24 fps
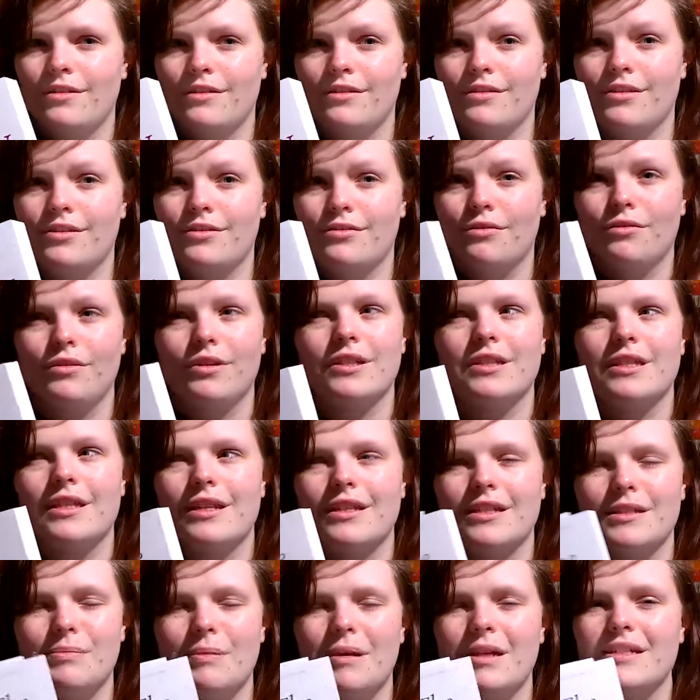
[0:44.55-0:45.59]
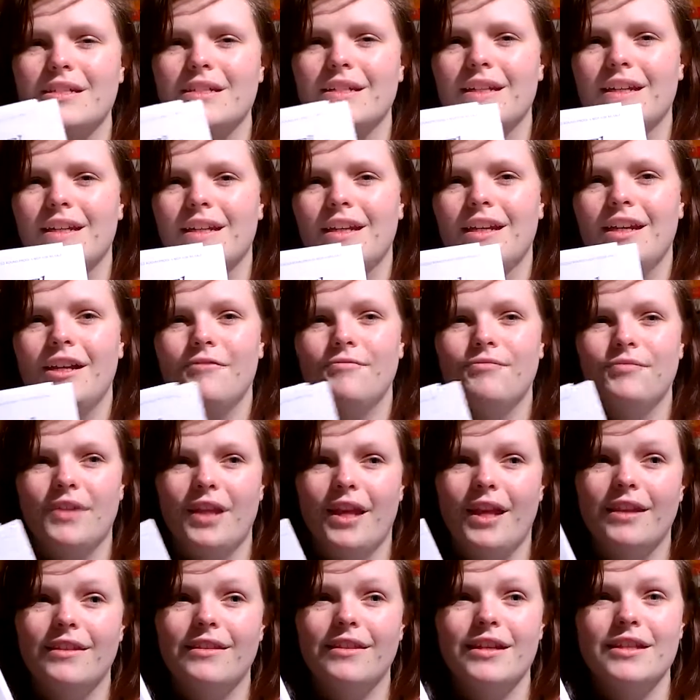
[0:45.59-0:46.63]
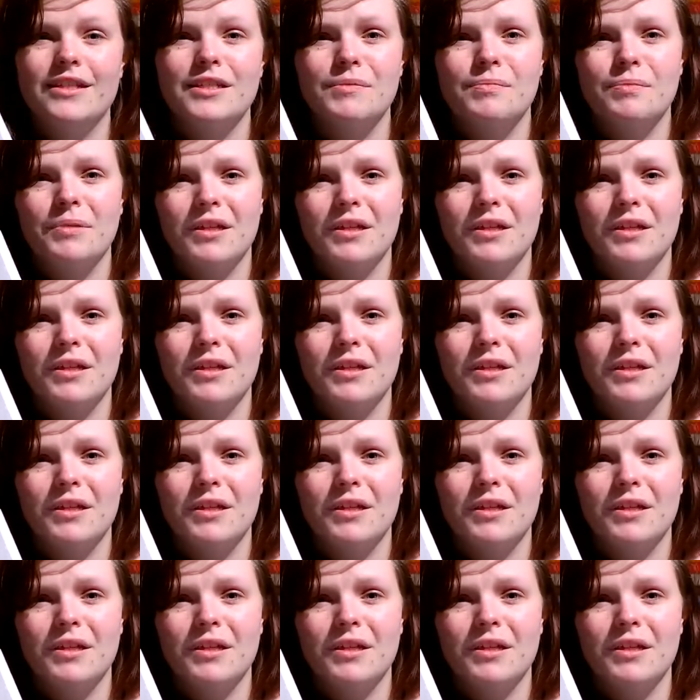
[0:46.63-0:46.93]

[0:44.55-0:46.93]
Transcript: John's story, and especially in this